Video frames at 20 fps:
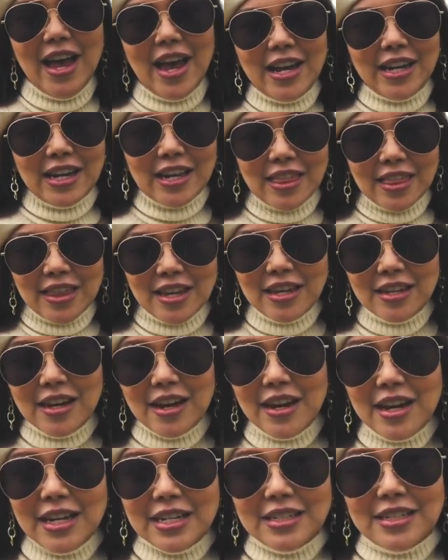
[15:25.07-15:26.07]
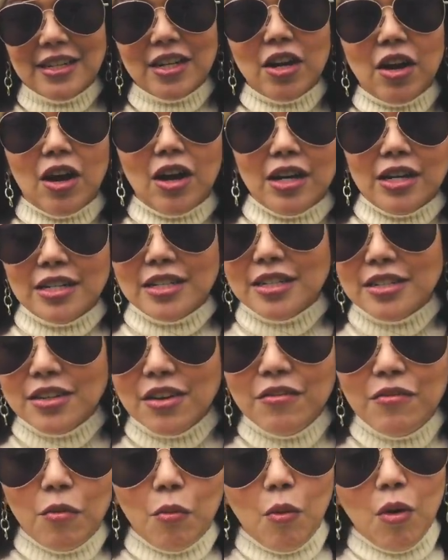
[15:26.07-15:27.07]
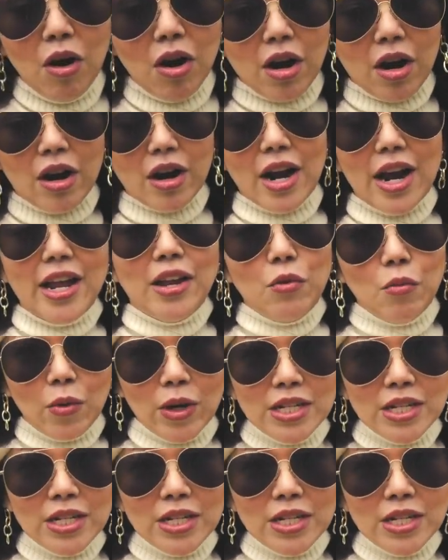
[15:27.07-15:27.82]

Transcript: And Athena is the goddess of war and